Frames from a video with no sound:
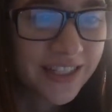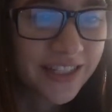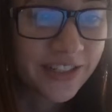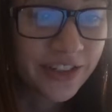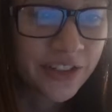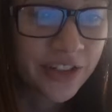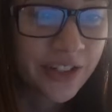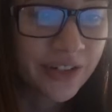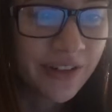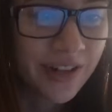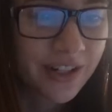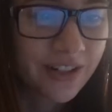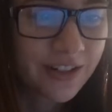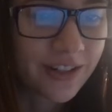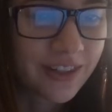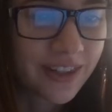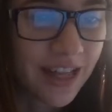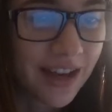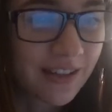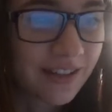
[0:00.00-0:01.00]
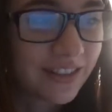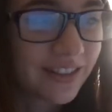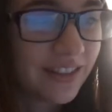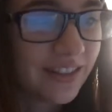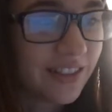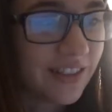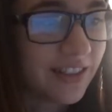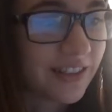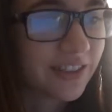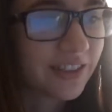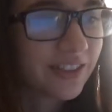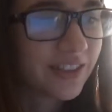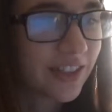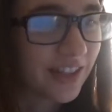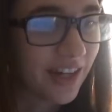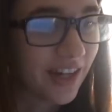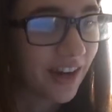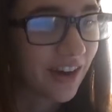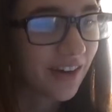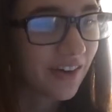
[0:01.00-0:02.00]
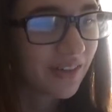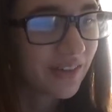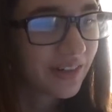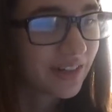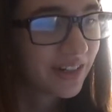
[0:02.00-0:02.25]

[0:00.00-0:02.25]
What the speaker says: and 200,000 years ago.